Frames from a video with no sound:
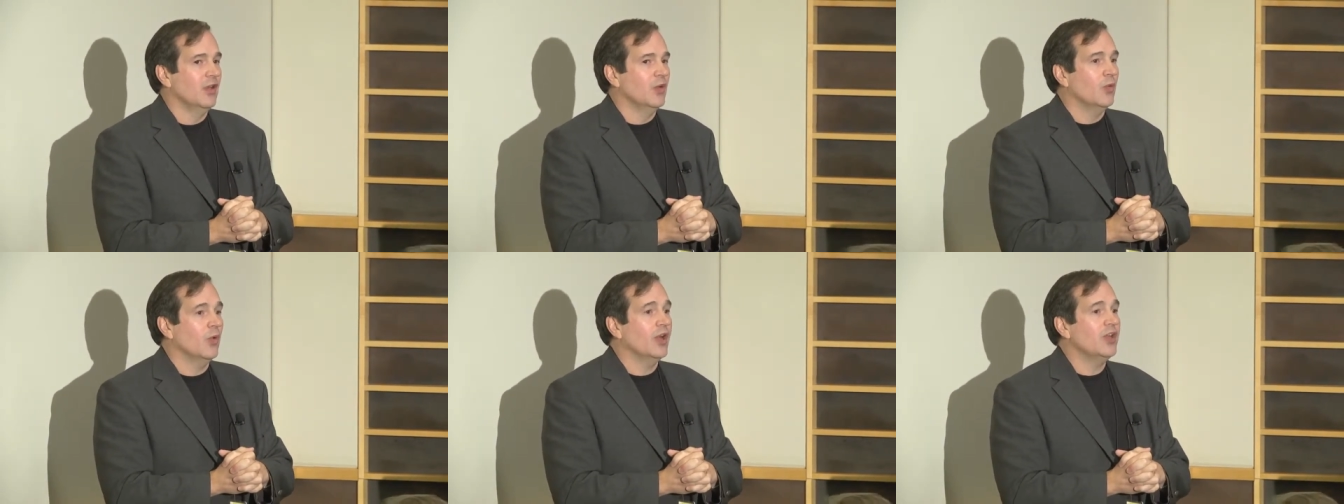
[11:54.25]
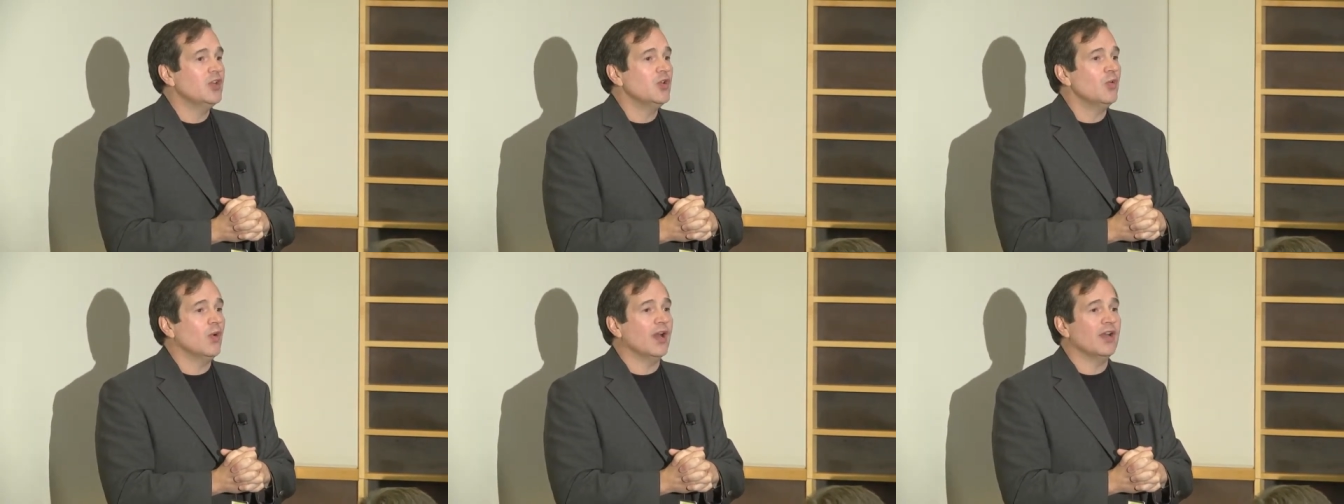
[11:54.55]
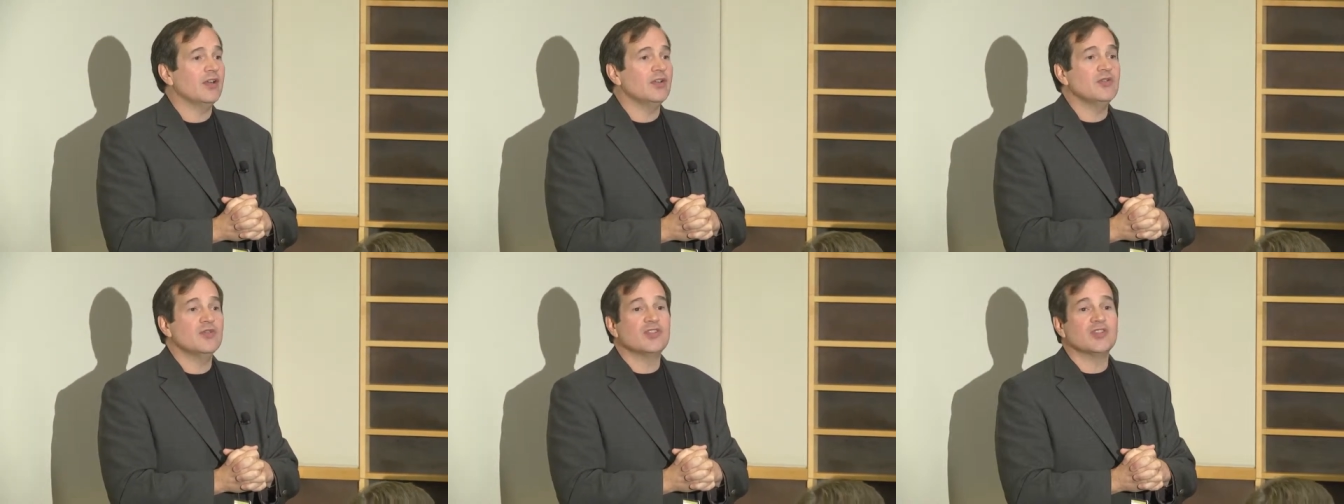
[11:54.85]
when you want
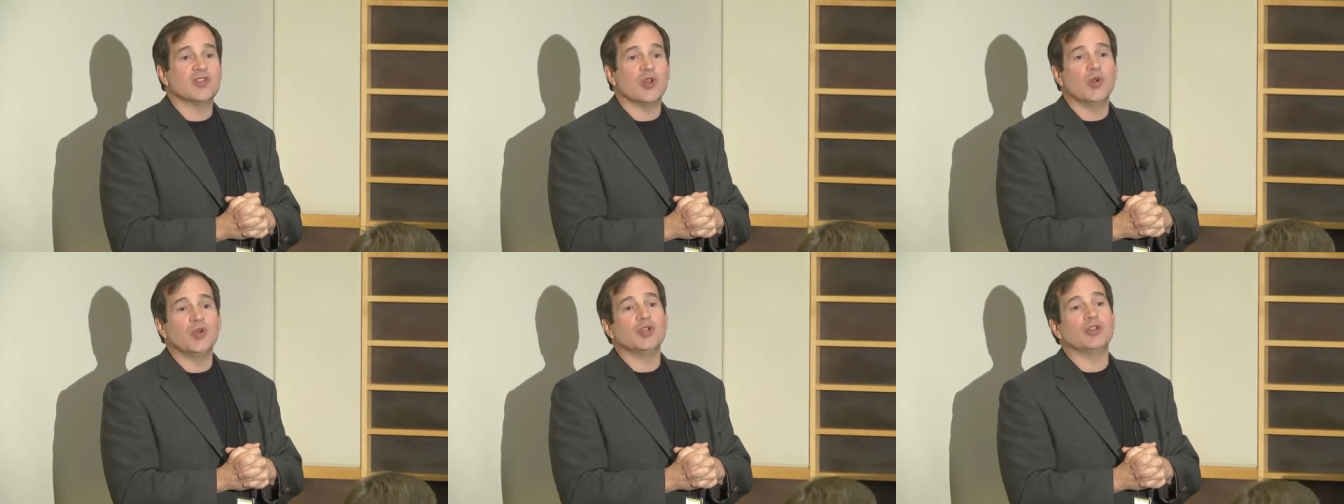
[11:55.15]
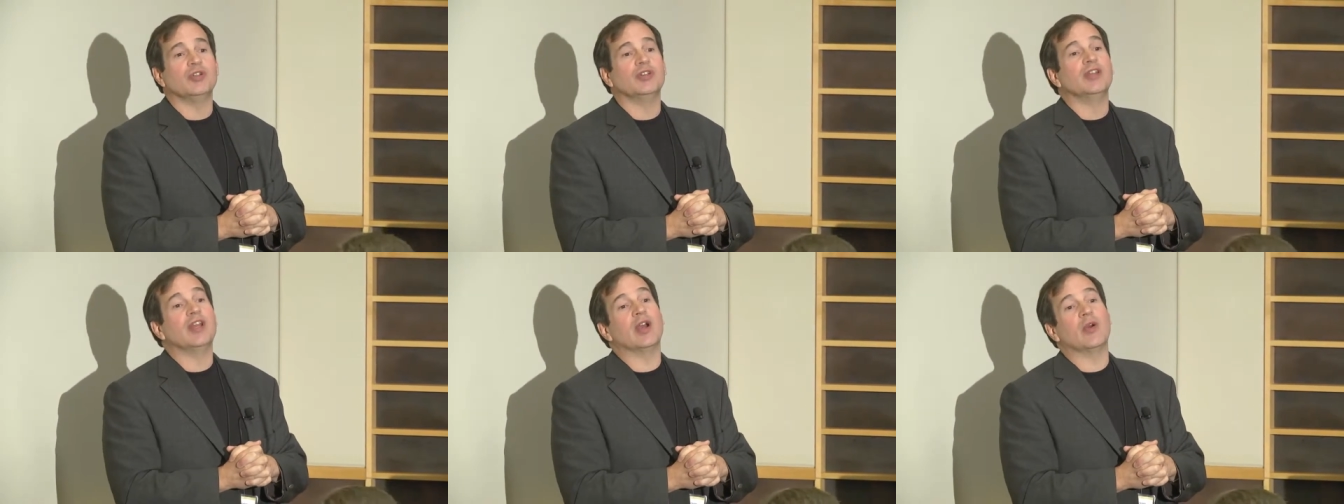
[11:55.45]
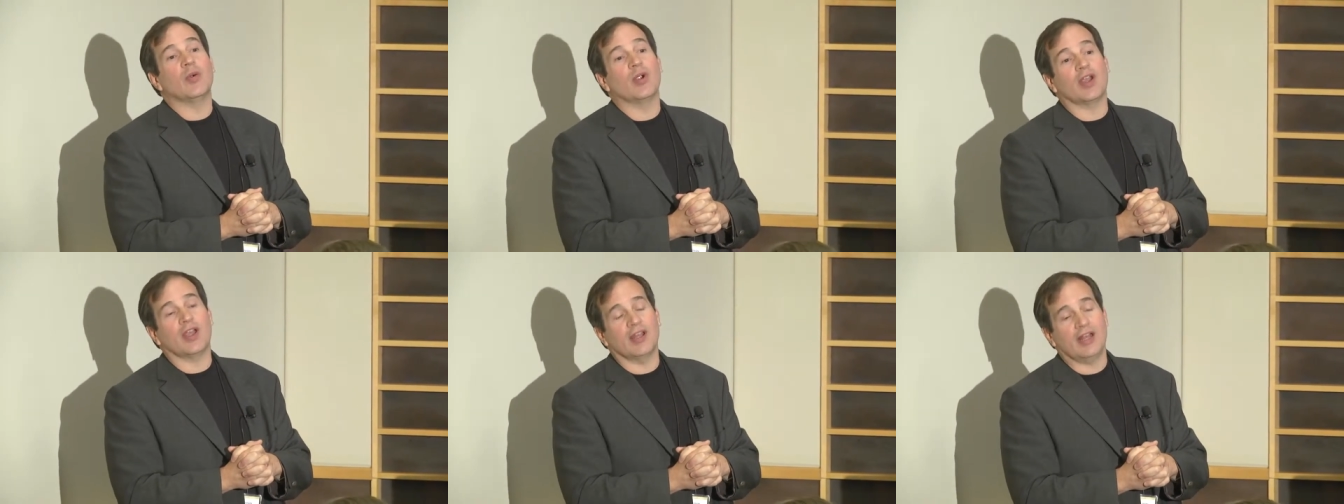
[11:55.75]
to do social
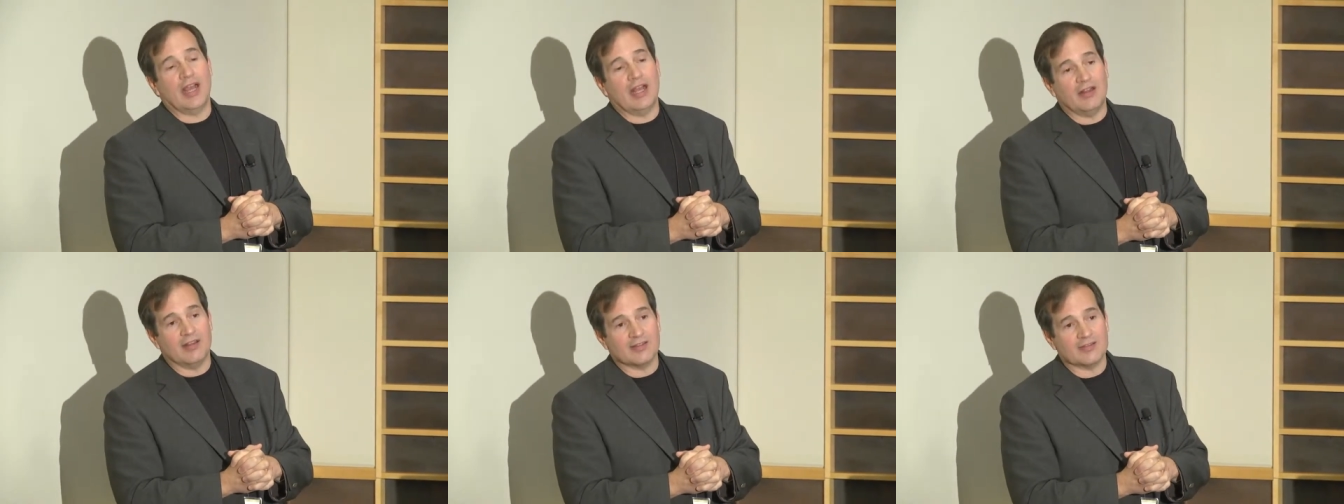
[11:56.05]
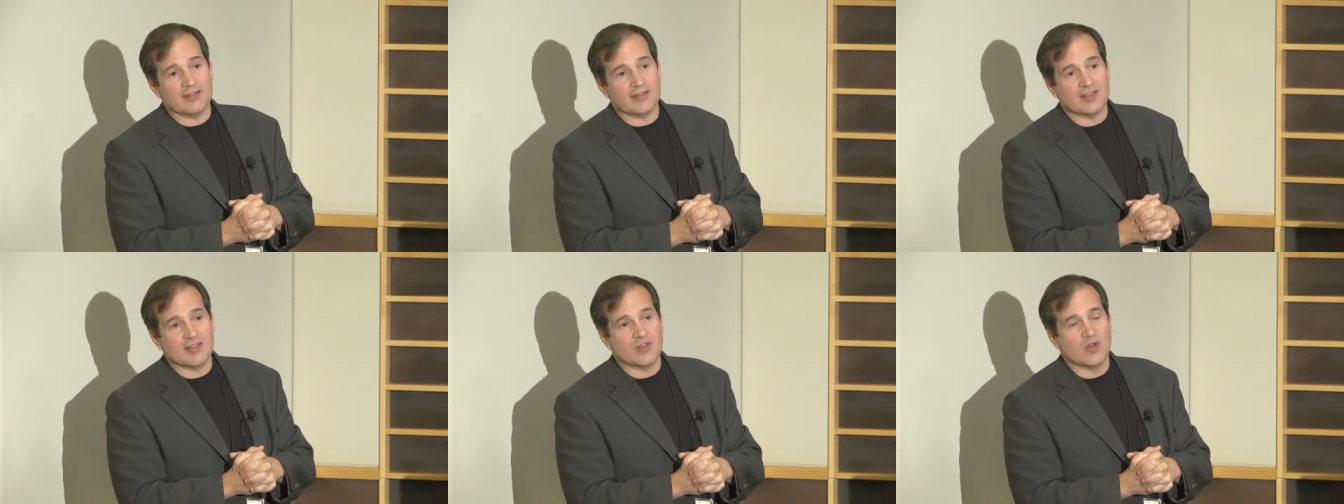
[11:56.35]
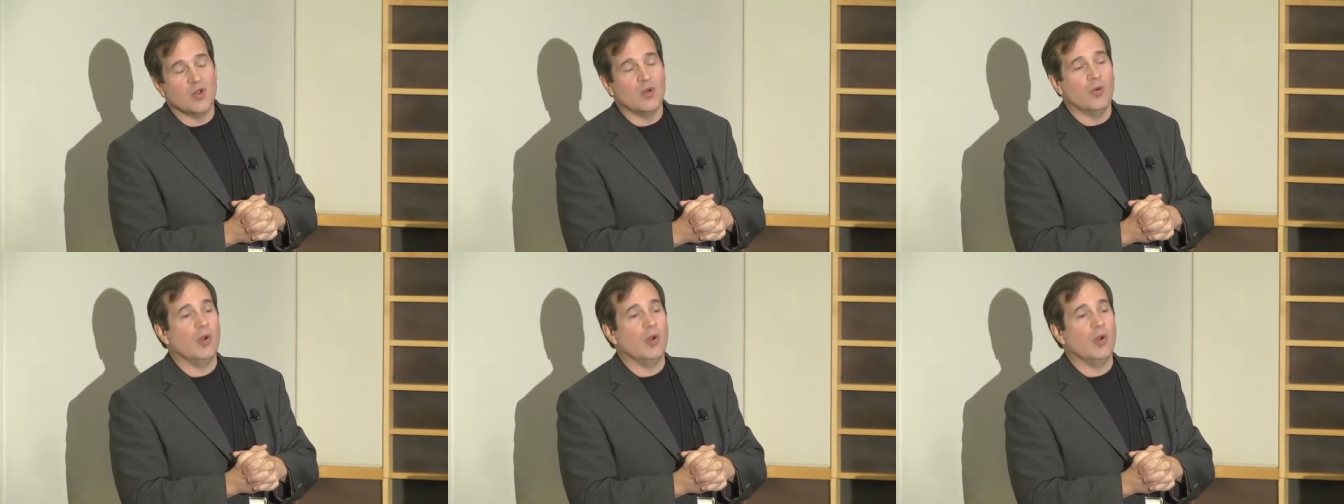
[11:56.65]
network analysis,